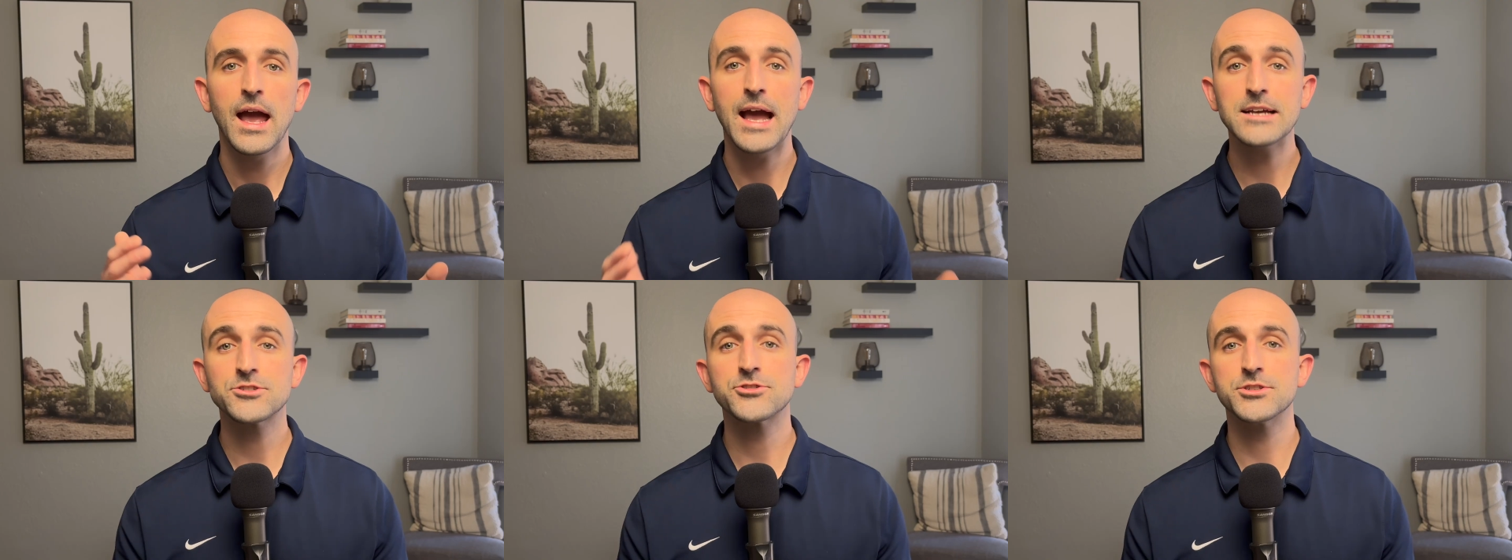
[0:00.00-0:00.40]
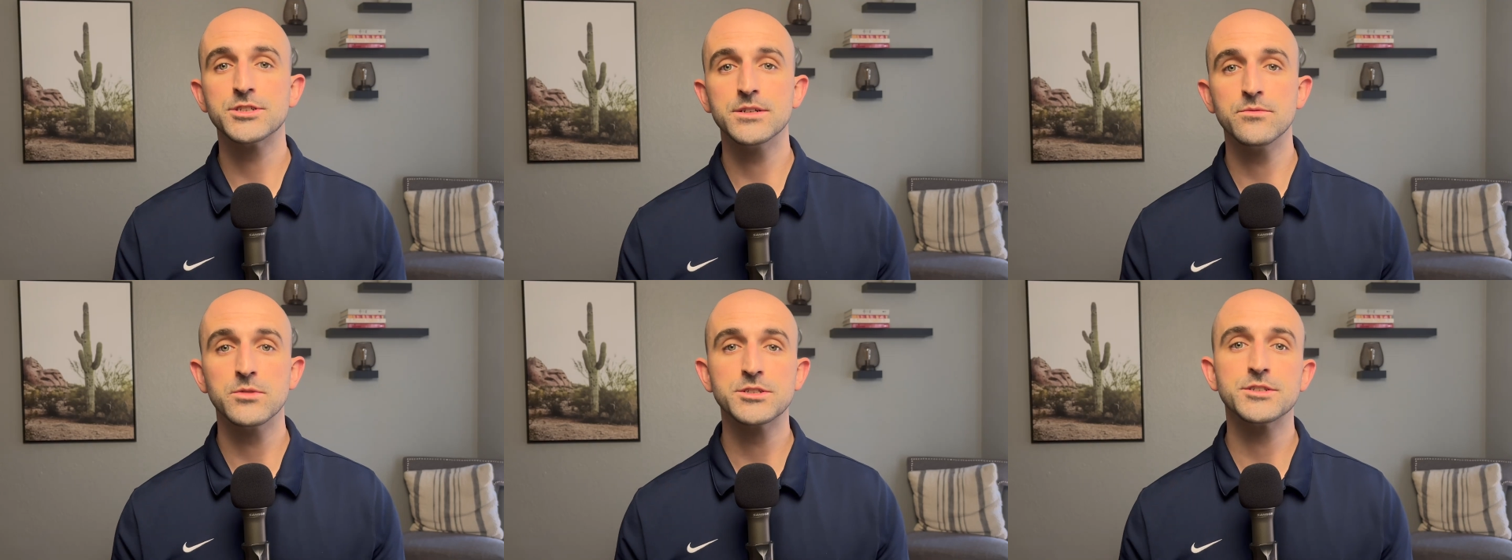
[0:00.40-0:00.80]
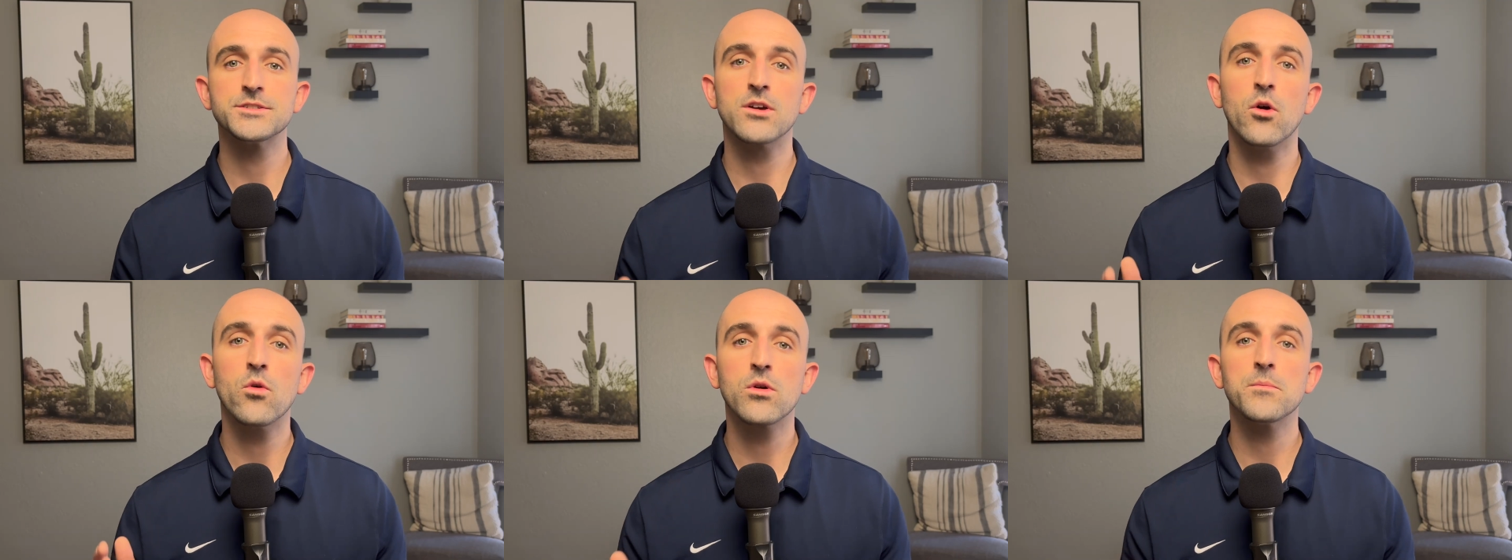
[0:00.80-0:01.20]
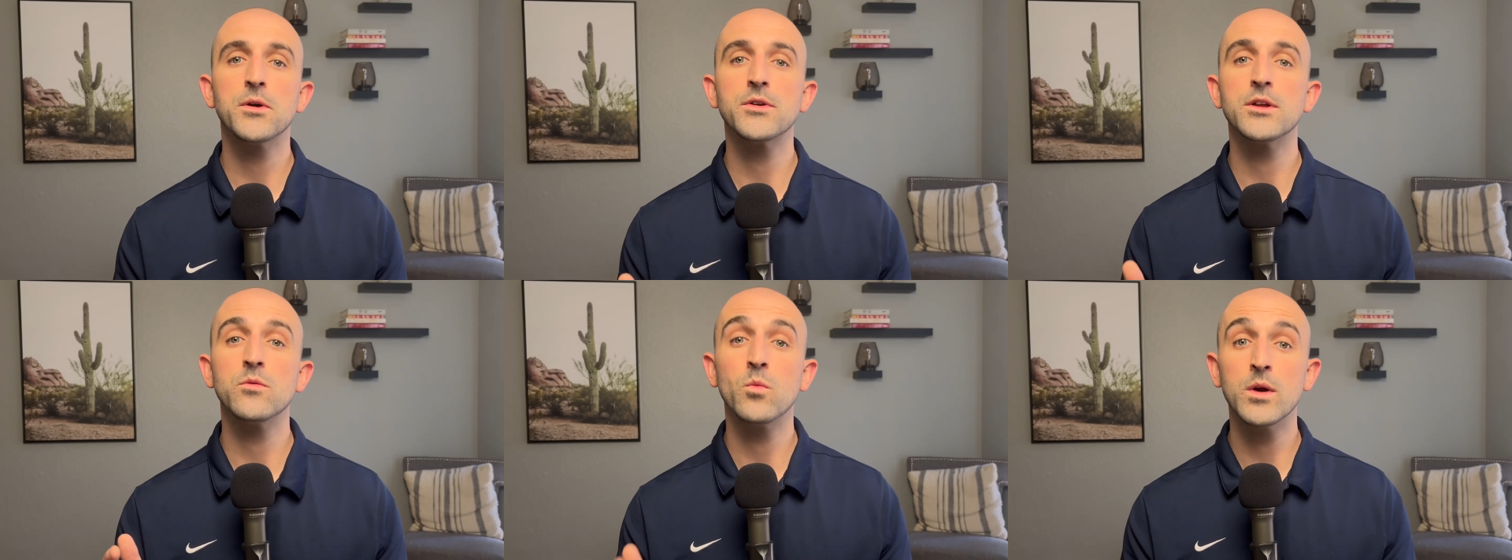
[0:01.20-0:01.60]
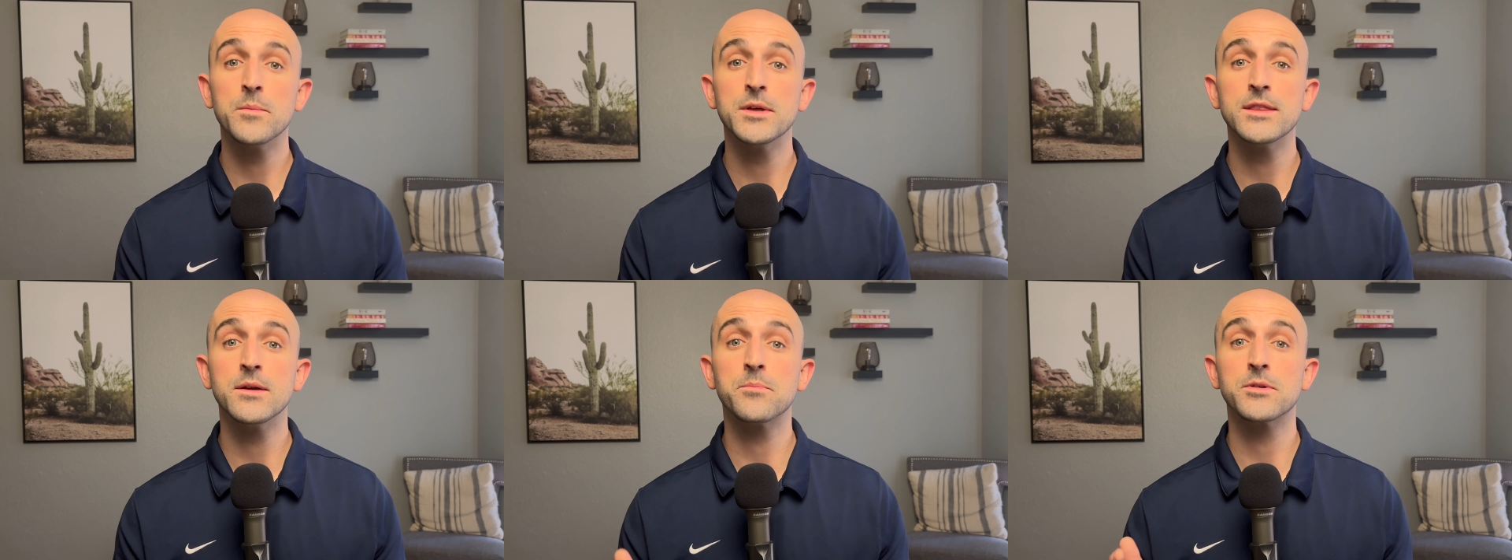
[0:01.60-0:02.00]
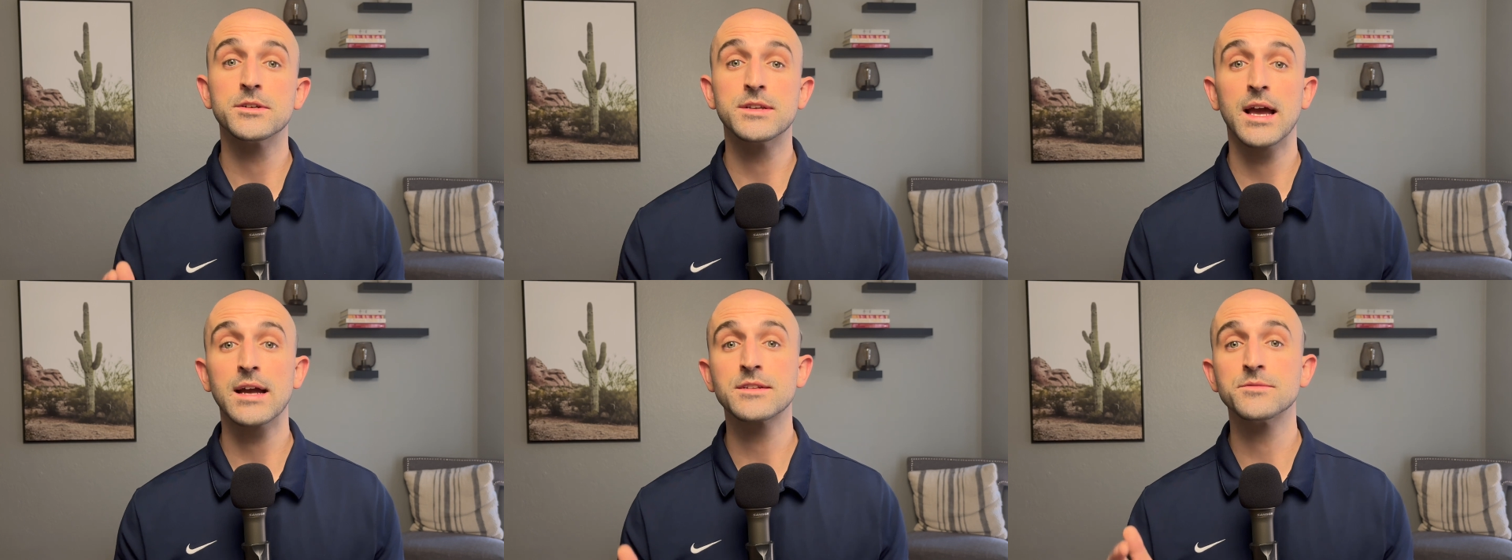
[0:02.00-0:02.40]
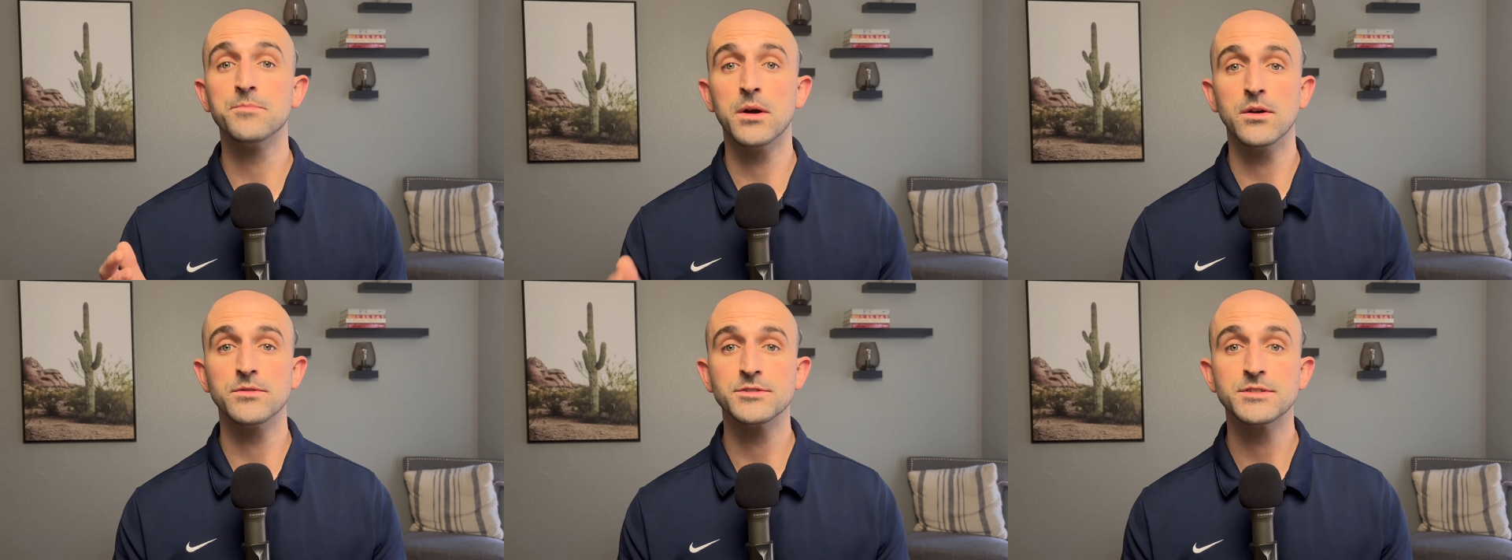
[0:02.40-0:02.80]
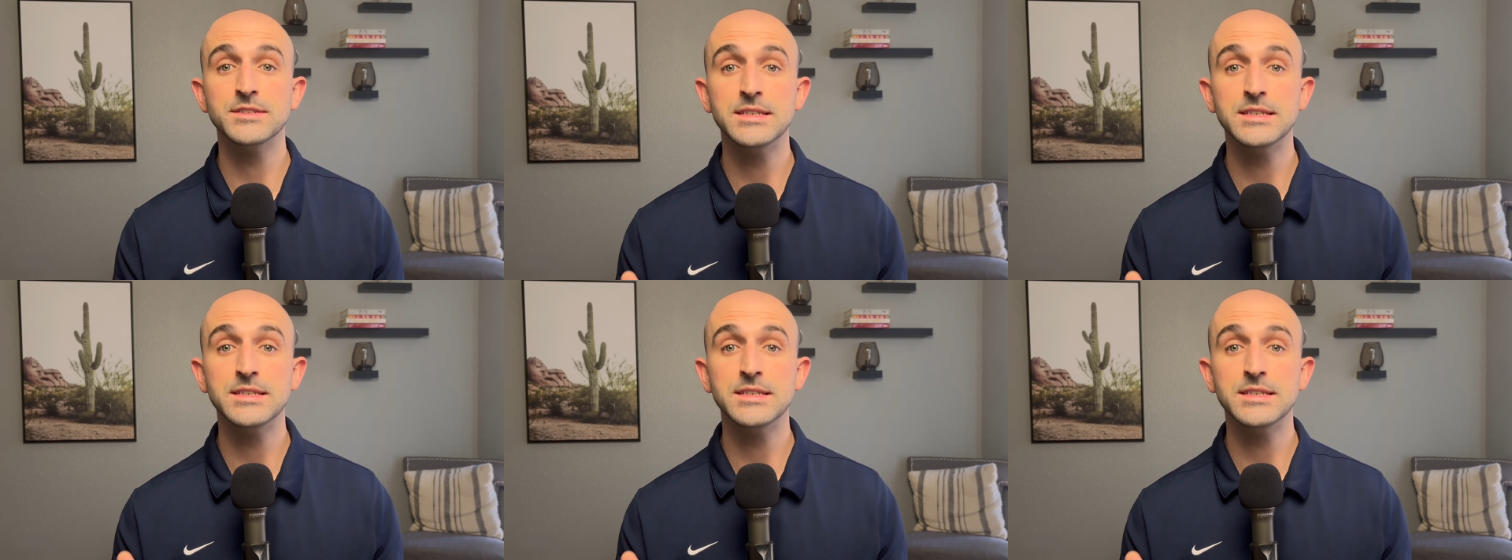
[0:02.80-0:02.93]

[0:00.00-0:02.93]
Estrogen, which is a hormone in women that protects bones,